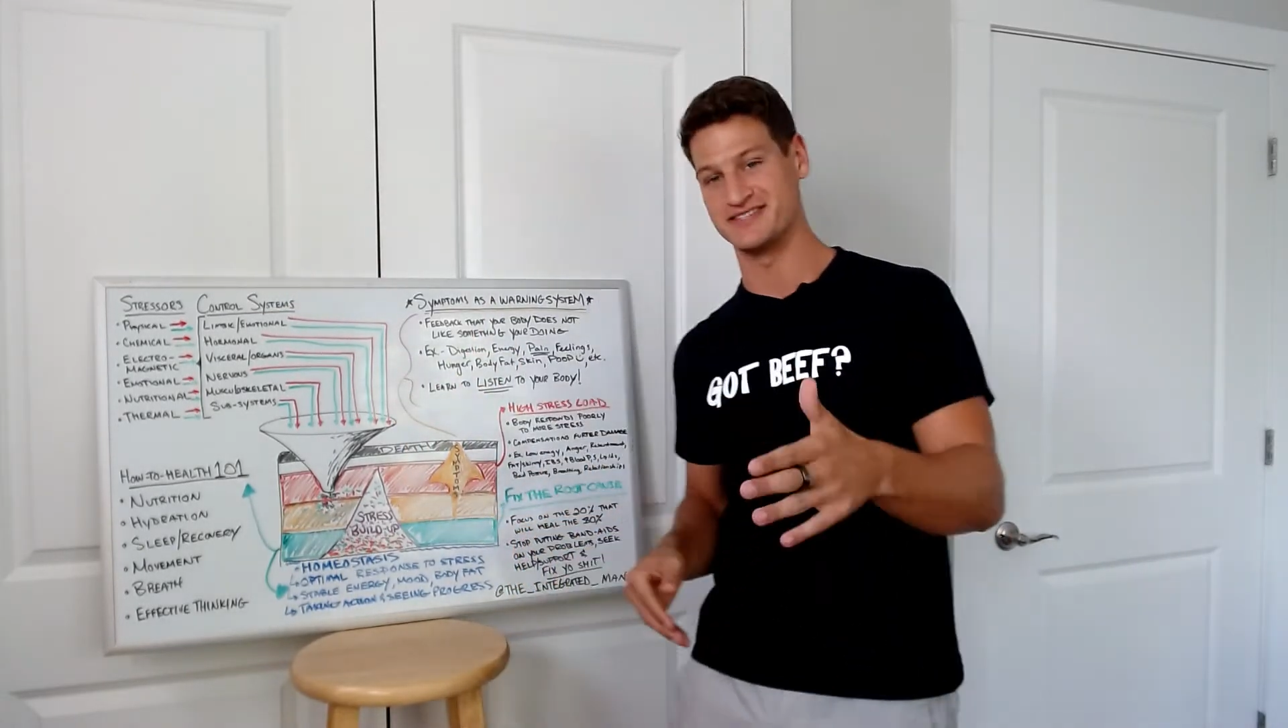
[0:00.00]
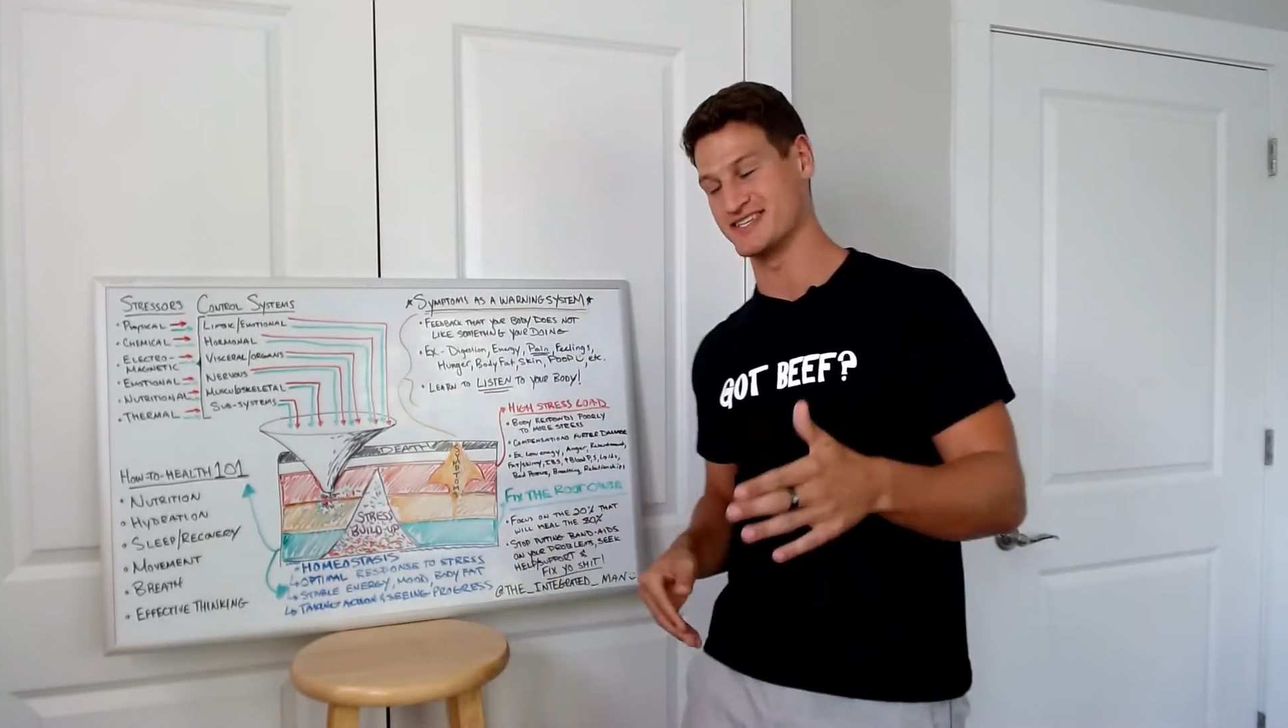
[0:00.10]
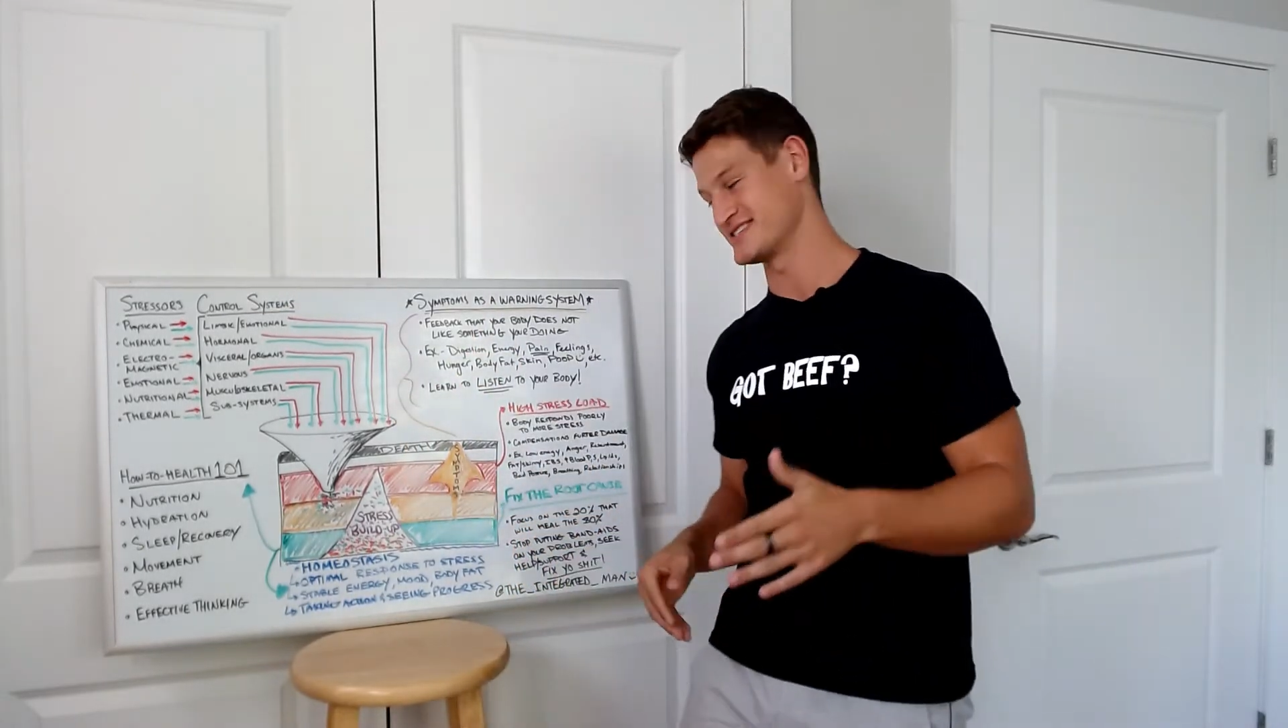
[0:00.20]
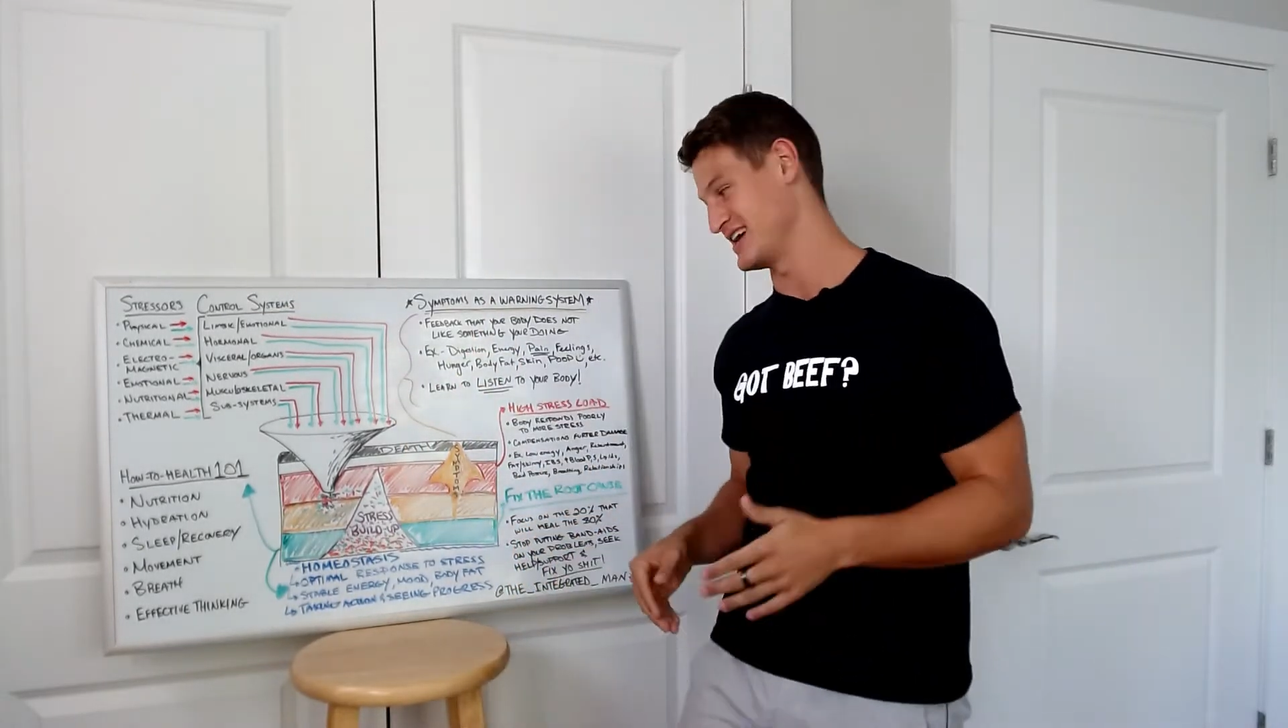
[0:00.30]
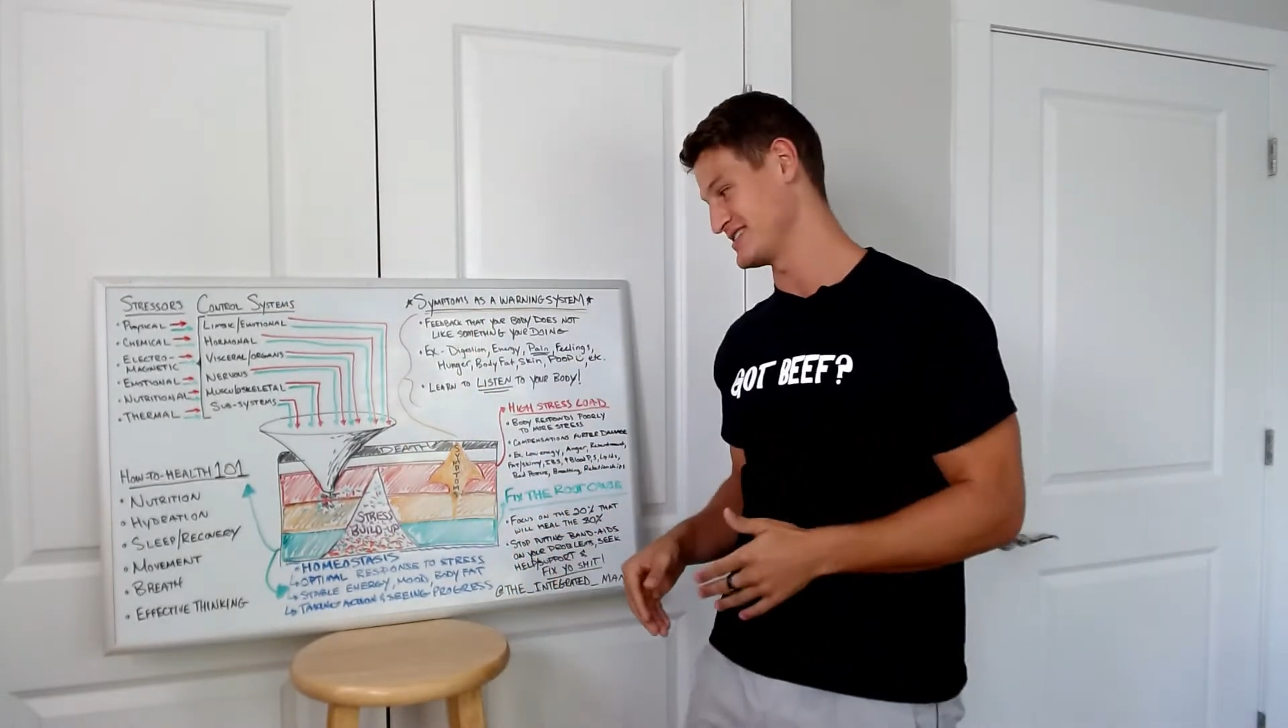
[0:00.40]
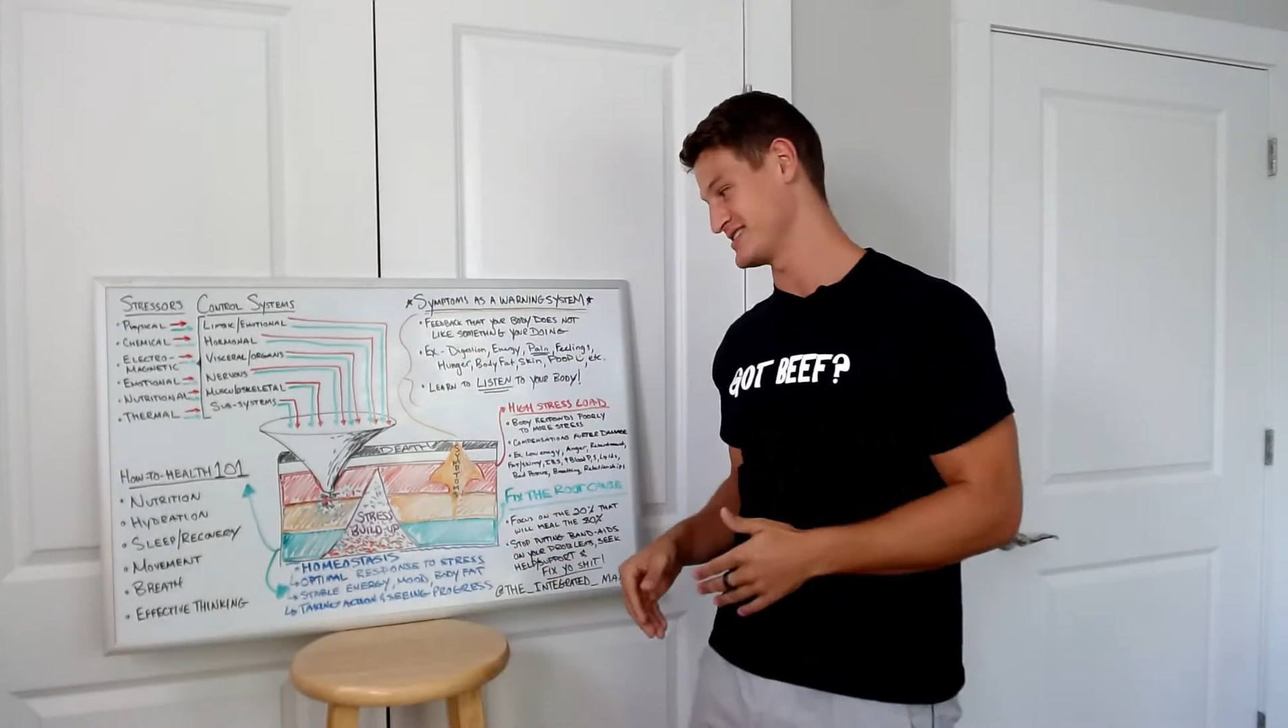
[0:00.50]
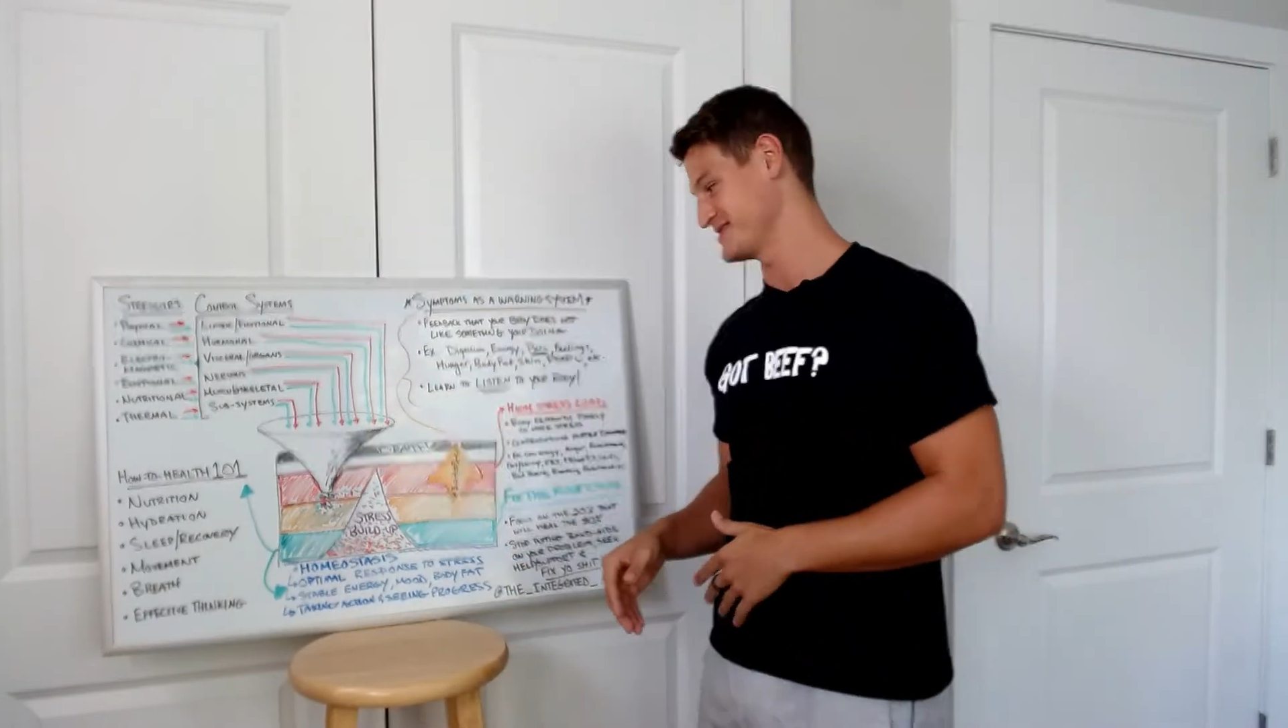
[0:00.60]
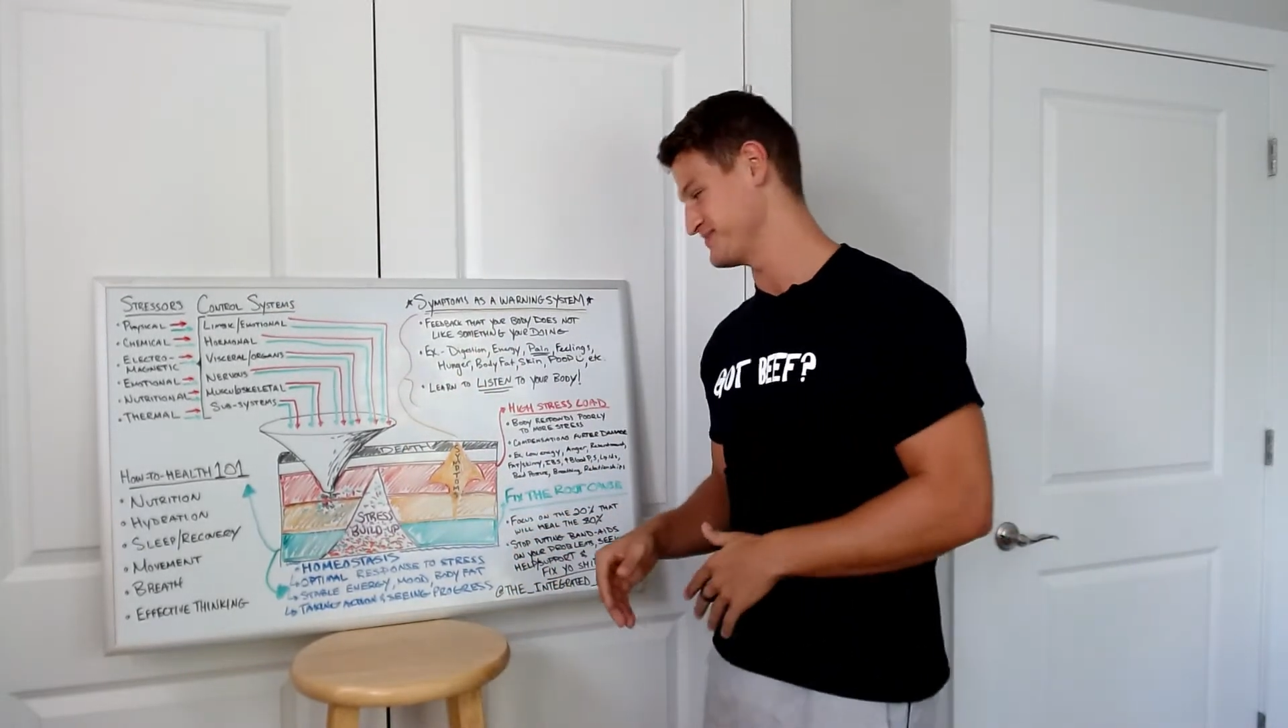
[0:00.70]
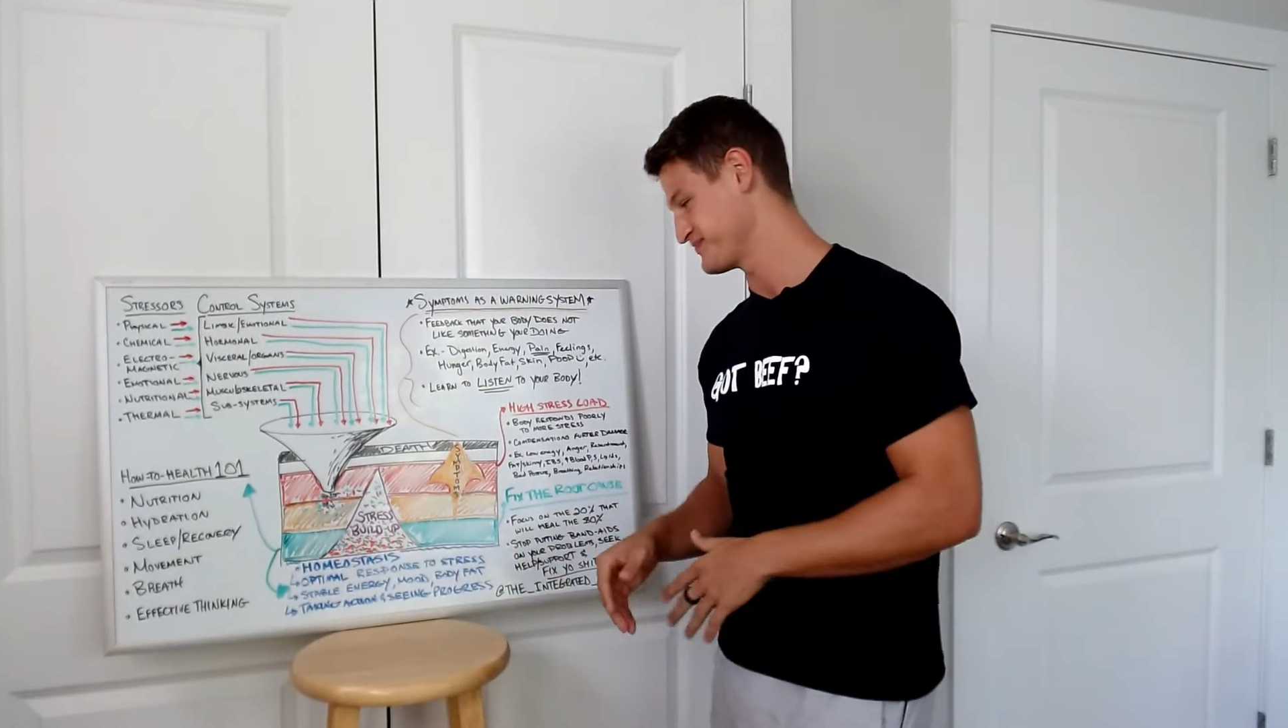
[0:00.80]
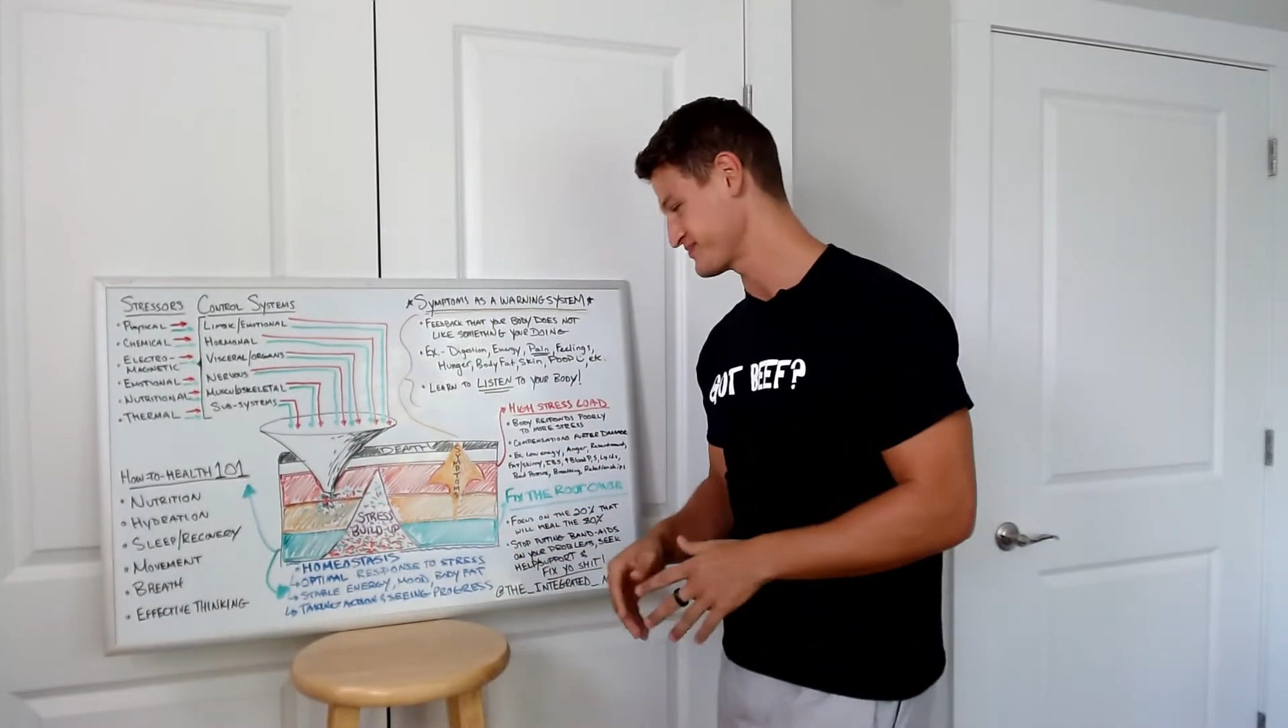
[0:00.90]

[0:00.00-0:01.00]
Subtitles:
success.